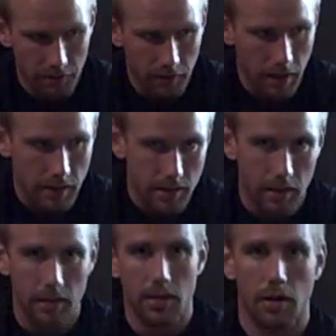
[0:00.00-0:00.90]
flexed
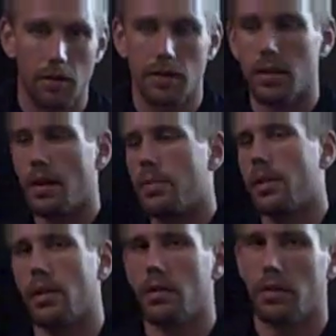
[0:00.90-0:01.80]
and the toe isn't up
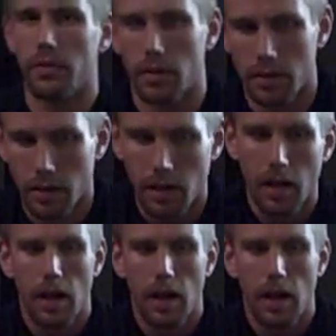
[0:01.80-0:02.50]
here, I don't know if you can see,